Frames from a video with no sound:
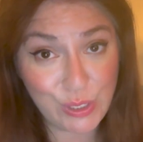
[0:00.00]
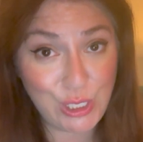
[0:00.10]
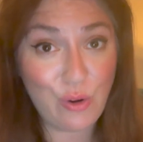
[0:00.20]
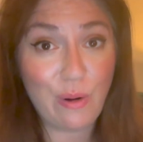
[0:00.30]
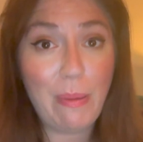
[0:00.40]

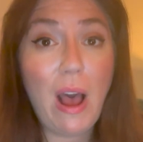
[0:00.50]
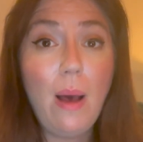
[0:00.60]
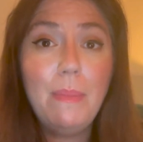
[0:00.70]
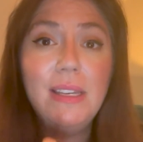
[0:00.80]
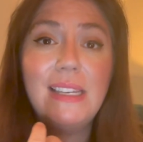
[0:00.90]
to your
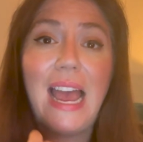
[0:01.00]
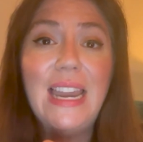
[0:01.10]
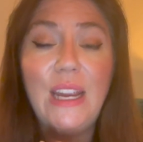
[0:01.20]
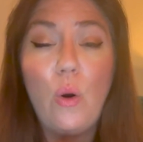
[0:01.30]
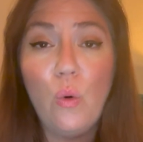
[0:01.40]
apartment,
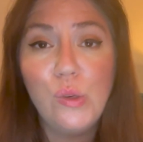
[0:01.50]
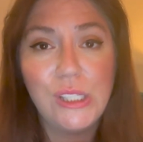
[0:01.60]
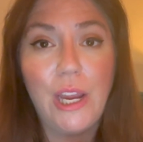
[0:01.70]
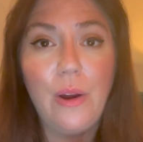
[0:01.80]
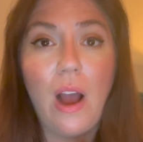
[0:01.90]
and it
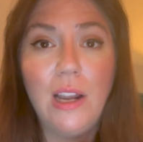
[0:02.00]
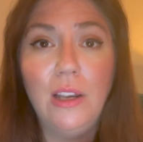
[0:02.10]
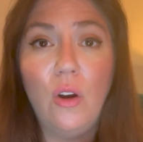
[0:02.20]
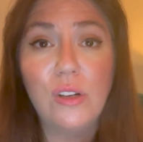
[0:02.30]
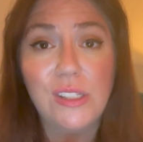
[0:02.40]
also
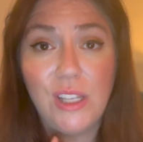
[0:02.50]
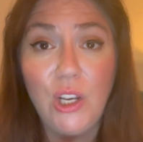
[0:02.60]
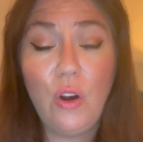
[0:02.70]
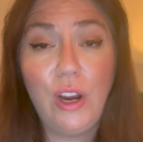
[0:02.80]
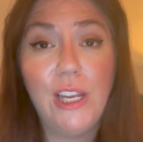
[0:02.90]
unlocks the
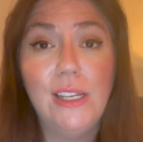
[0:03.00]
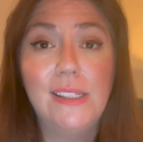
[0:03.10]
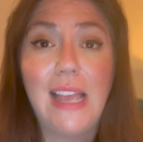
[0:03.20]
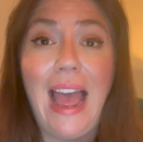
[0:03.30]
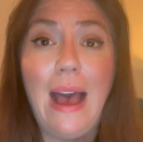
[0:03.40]

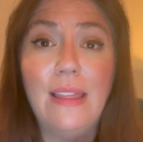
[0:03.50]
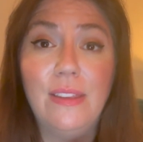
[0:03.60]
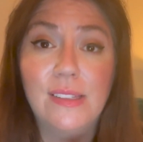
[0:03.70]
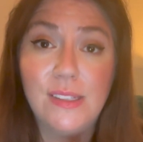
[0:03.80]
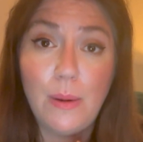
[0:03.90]
lockers at
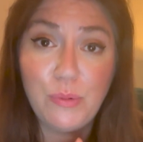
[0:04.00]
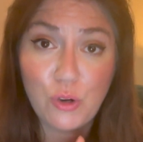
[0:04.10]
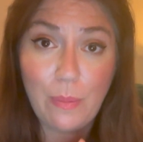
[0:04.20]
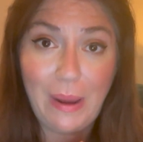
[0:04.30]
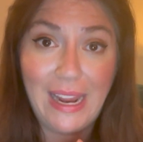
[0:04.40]
the
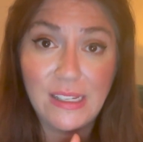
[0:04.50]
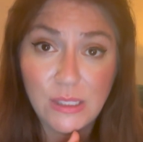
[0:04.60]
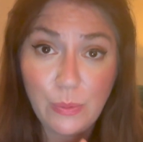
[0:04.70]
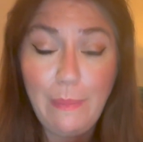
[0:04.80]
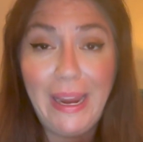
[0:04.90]
subtropic
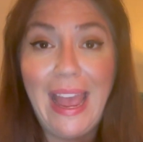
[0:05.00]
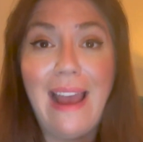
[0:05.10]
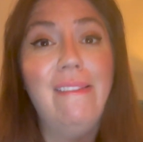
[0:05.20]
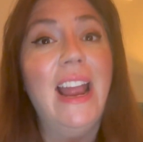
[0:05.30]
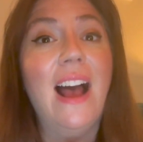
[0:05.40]
swimming
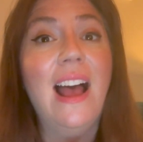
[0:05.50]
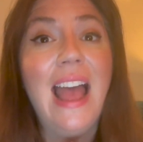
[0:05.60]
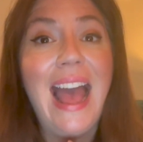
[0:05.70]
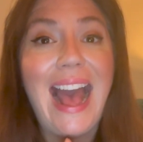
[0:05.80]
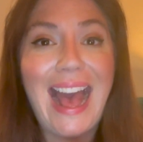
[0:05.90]
area
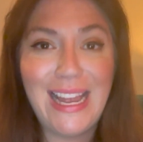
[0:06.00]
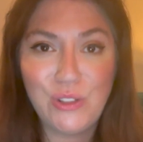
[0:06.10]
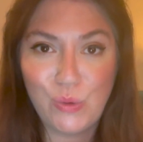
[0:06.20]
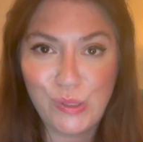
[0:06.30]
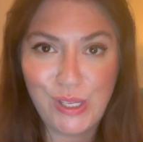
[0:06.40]

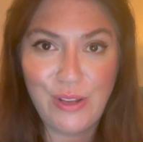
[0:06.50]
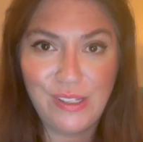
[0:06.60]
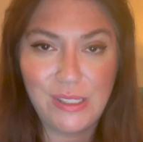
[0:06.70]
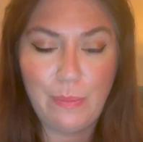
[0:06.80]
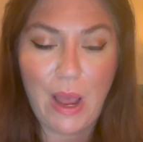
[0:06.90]
and also
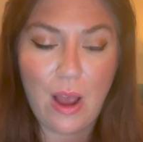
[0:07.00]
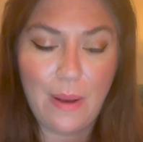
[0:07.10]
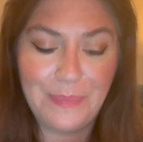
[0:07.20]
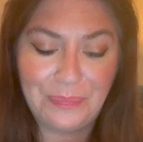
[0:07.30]
the spa.